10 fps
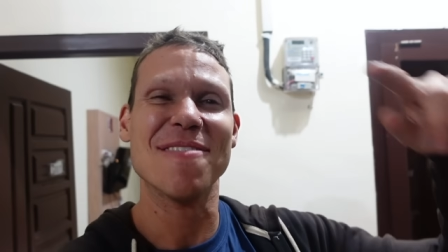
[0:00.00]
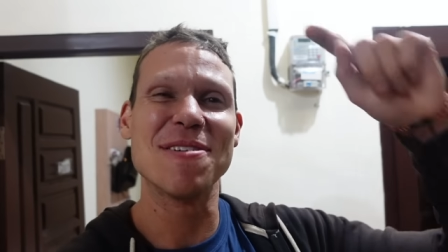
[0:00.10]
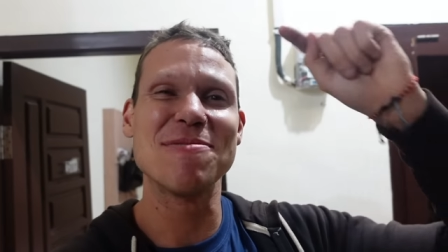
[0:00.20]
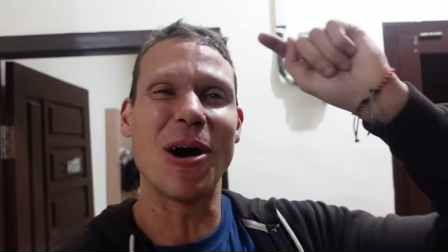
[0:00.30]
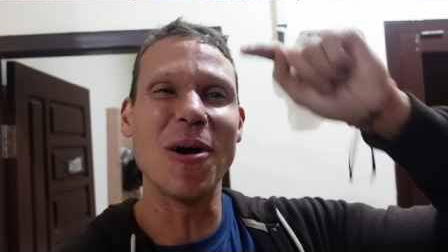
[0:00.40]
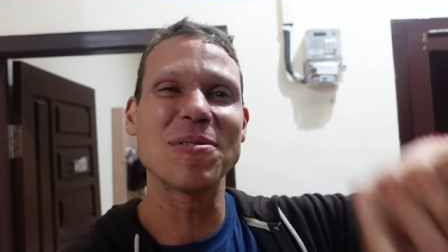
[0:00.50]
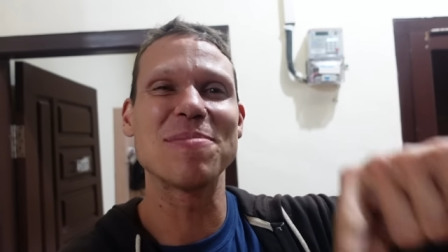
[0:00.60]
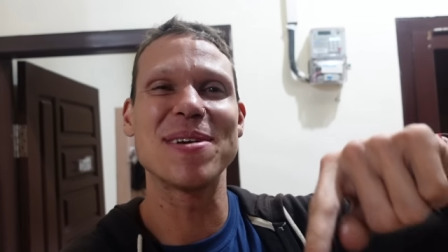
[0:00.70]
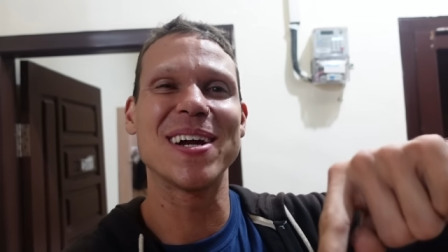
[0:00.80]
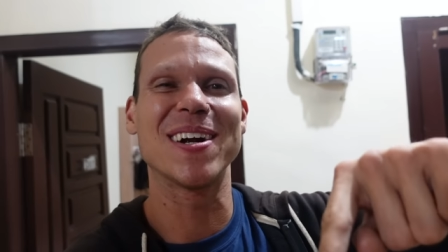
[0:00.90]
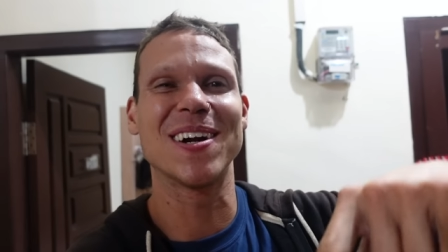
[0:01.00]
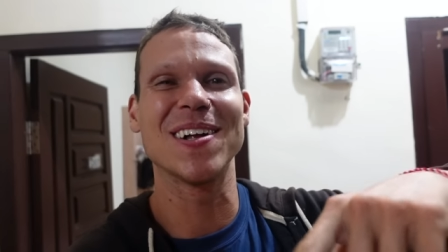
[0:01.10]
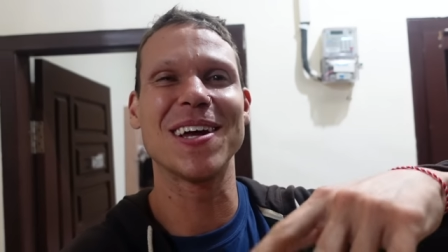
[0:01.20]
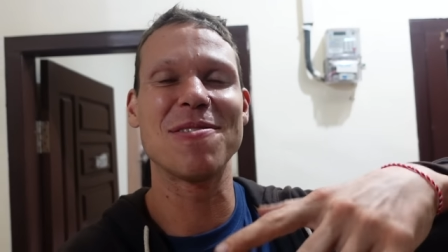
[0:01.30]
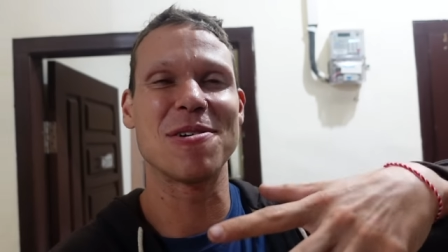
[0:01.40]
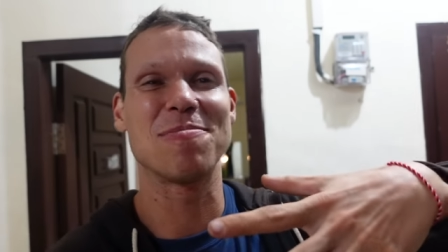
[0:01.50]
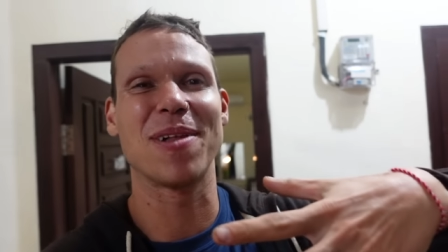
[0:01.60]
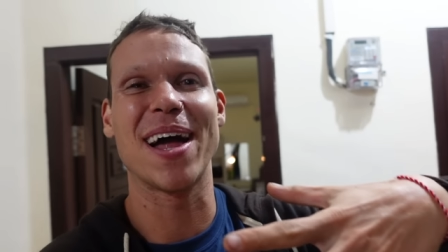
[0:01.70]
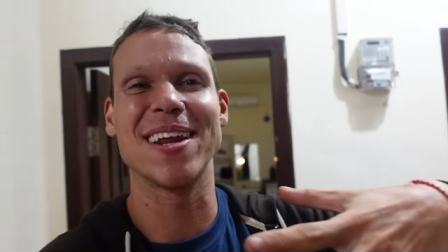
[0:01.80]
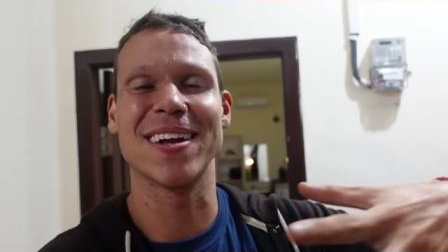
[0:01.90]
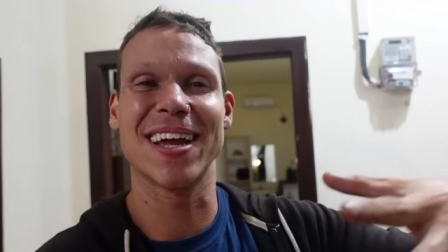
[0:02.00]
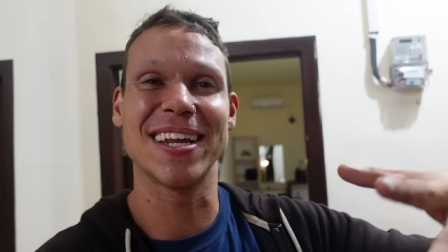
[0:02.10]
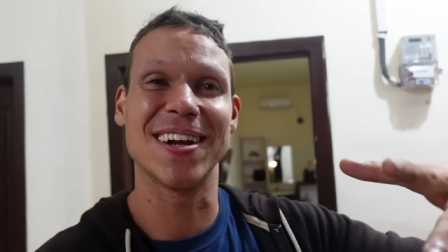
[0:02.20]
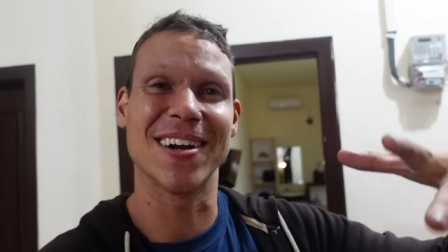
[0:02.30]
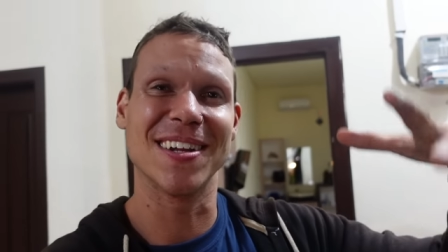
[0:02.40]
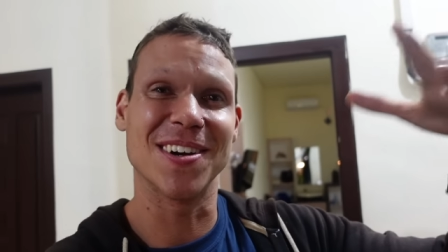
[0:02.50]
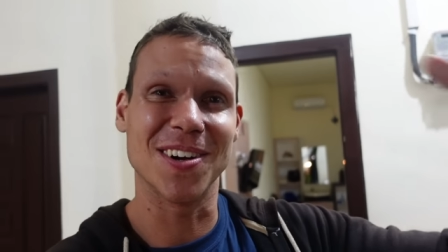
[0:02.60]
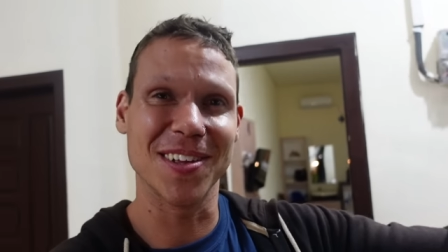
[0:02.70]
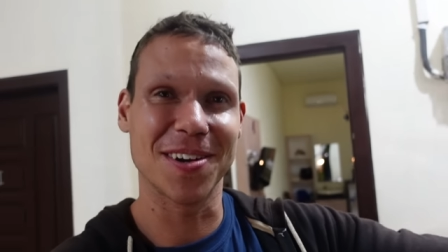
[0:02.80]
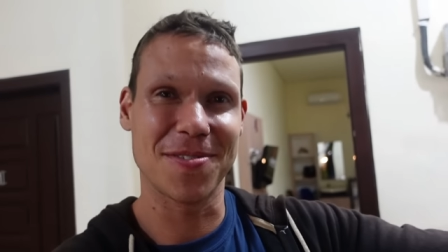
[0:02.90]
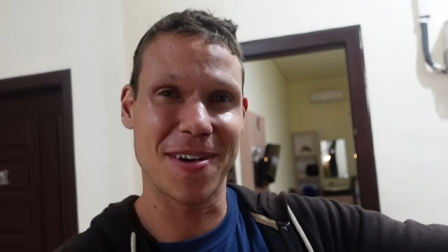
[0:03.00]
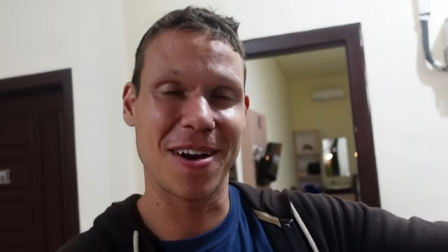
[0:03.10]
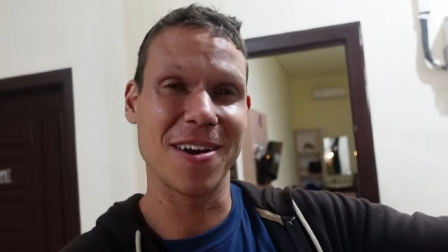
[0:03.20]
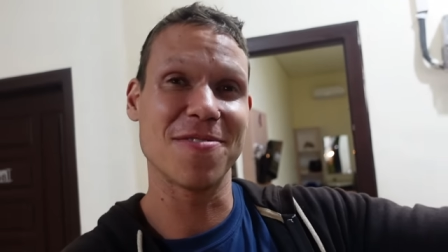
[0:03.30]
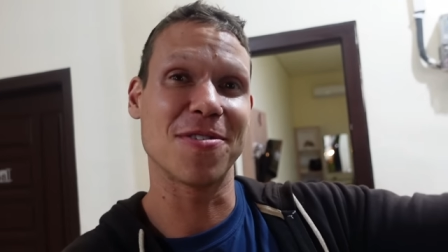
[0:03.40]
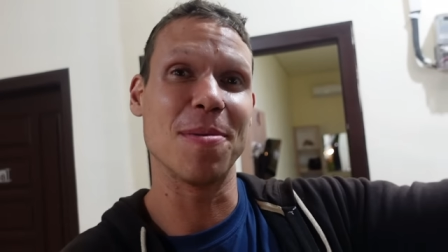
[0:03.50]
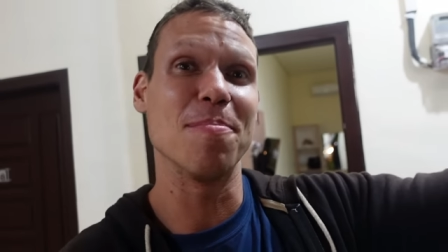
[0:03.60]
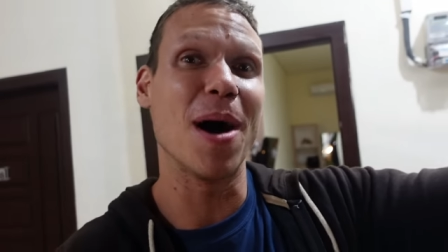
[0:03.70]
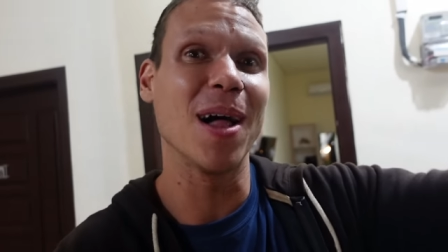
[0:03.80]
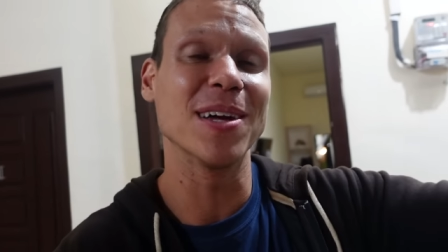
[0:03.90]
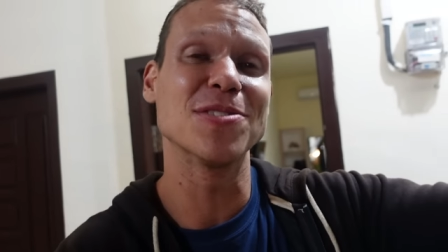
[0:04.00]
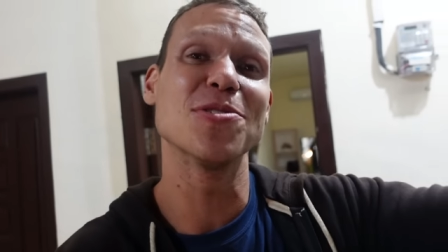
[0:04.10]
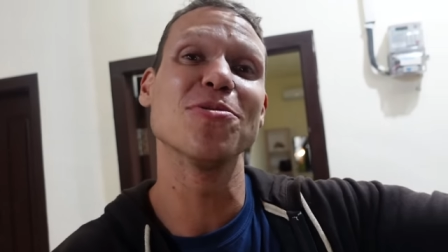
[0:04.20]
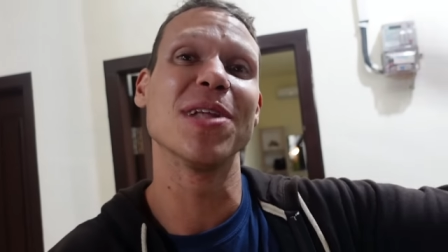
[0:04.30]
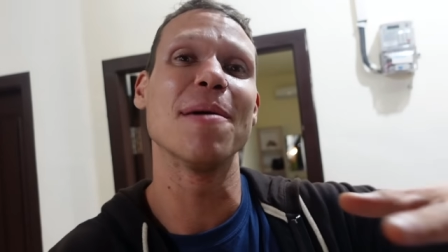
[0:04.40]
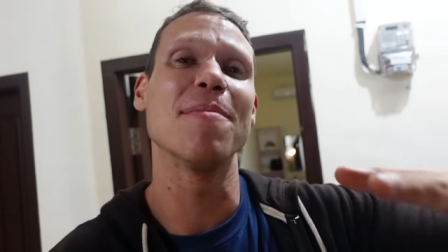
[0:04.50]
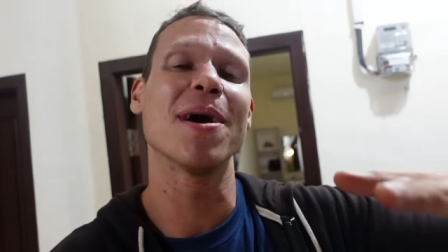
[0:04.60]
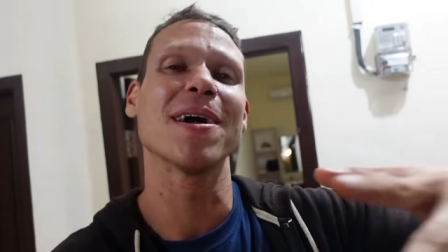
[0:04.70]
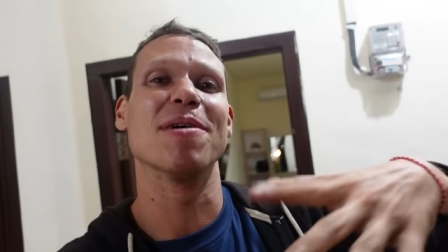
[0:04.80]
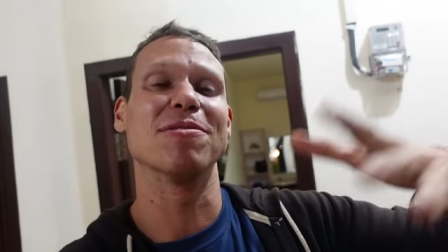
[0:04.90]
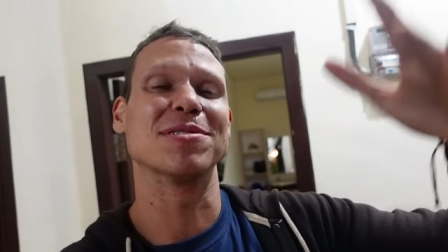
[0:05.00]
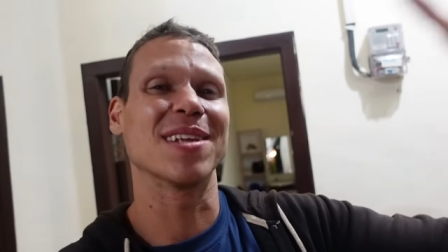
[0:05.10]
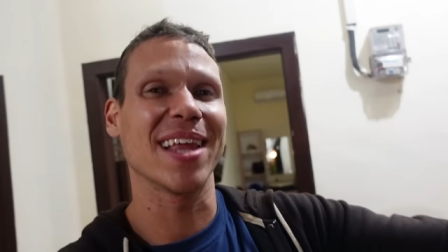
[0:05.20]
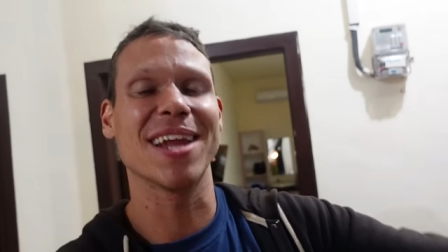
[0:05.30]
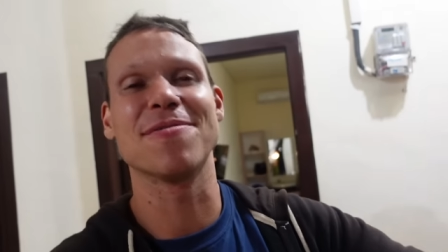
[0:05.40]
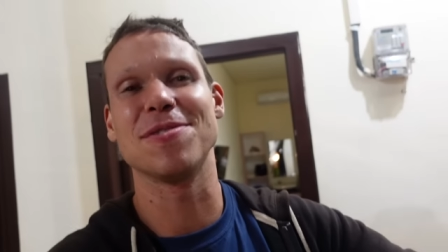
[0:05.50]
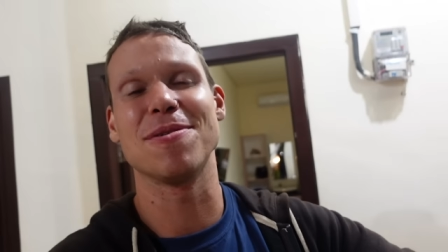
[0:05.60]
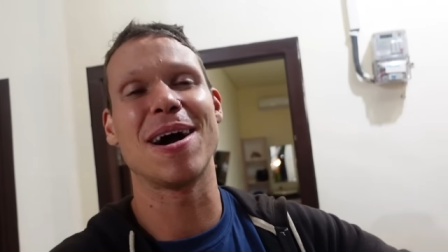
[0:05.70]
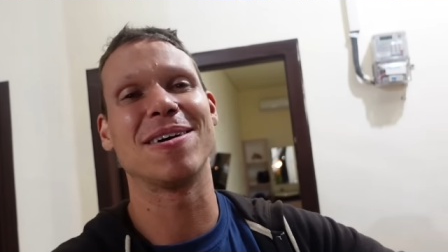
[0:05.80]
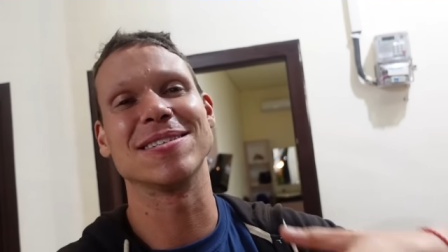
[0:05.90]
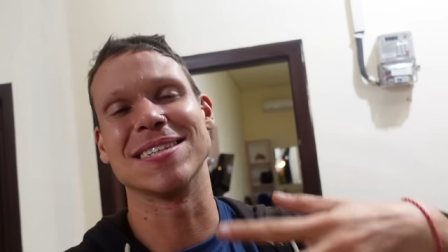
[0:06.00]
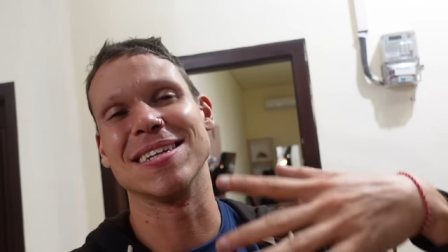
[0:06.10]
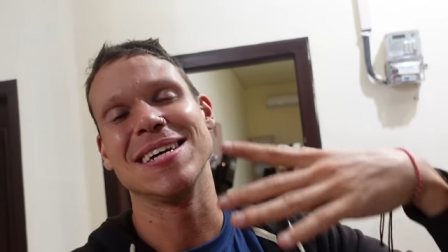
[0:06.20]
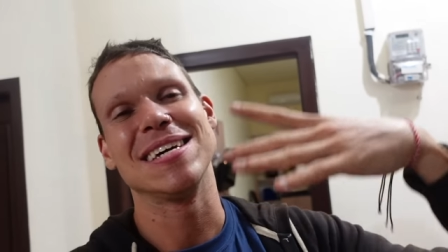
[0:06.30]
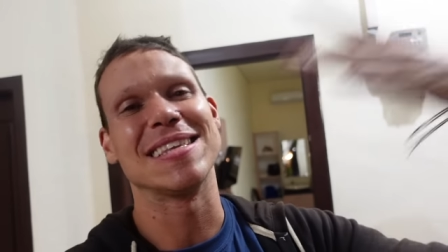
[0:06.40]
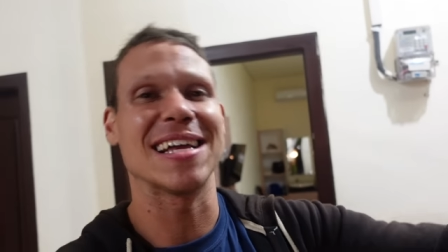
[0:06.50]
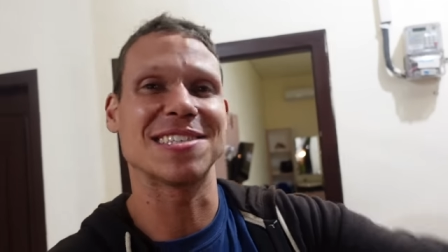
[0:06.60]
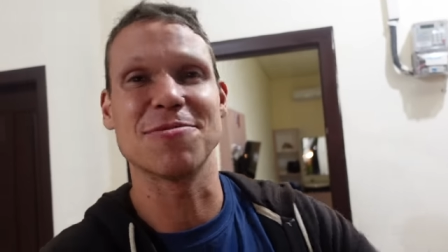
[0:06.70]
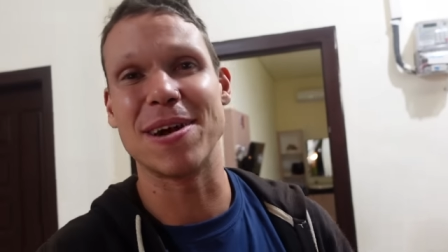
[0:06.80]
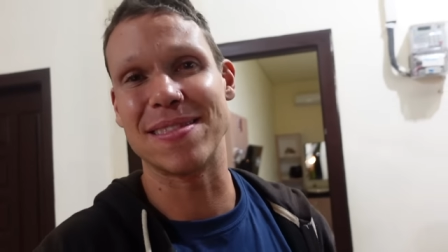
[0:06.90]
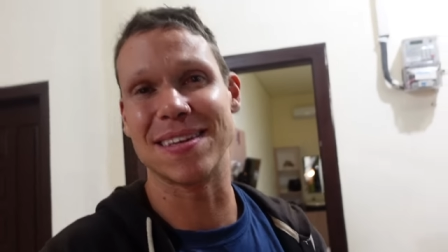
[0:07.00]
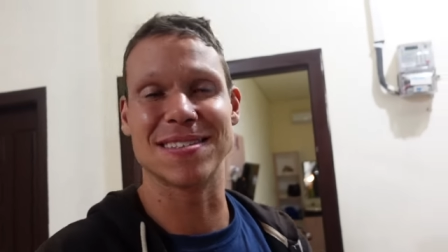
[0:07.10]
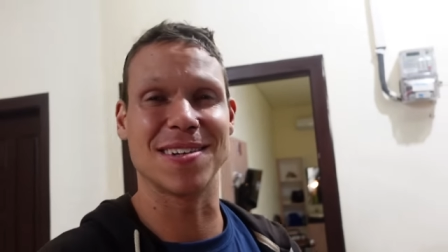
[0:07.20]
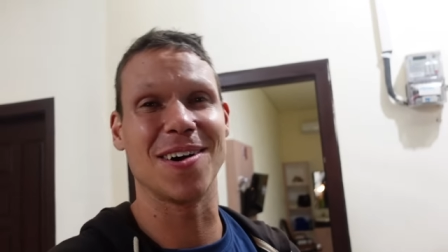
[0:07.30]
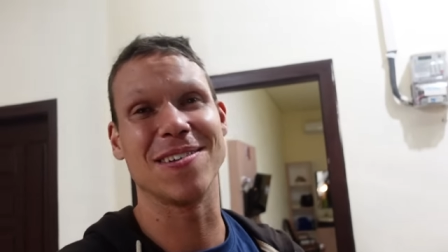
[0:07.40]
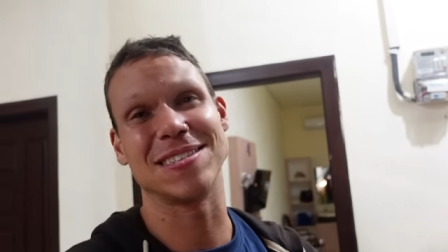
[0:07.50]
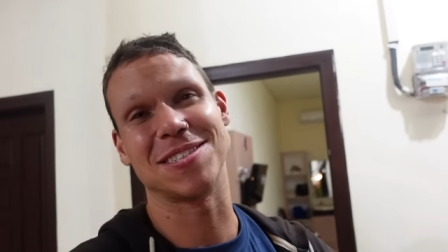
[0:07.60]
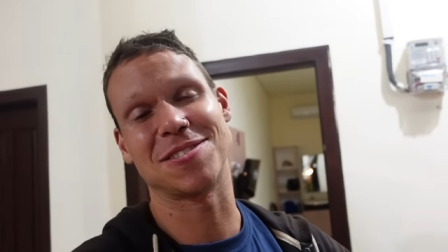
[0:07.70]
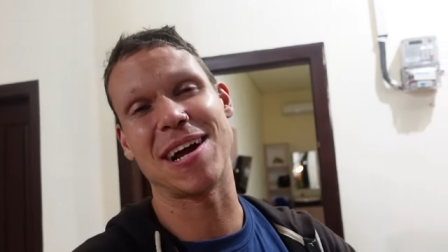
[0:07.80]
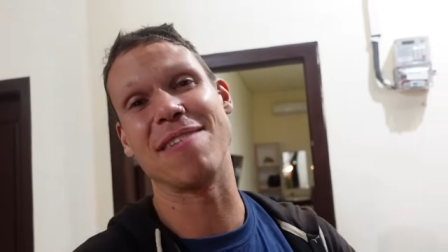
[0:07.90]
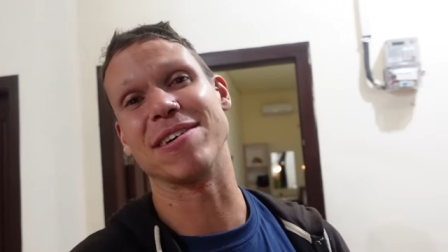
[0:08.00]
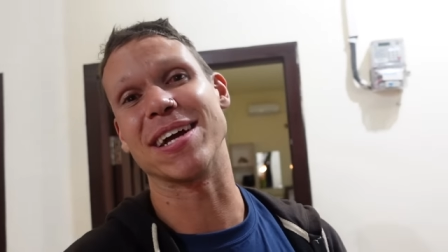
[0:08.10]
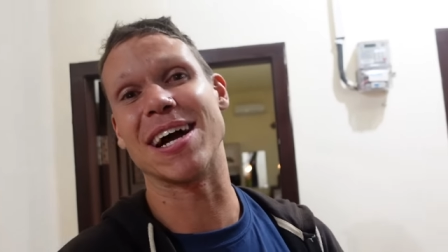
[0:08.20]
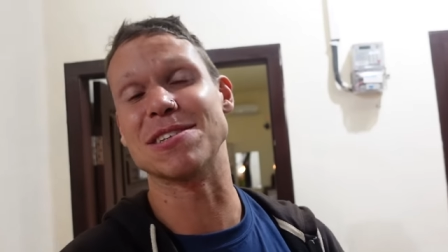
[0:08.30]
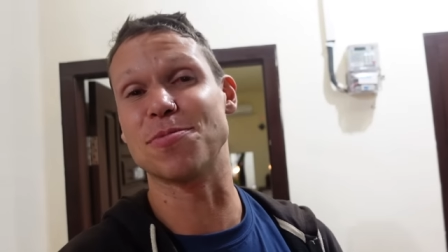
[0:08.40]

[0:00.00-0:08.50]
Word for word: We hoped to be here earlier. We were planning on getting on an earlier ferry from Bali to Lombok, but it was delayed a few hours, and that's the way things go. This is traveling, guys.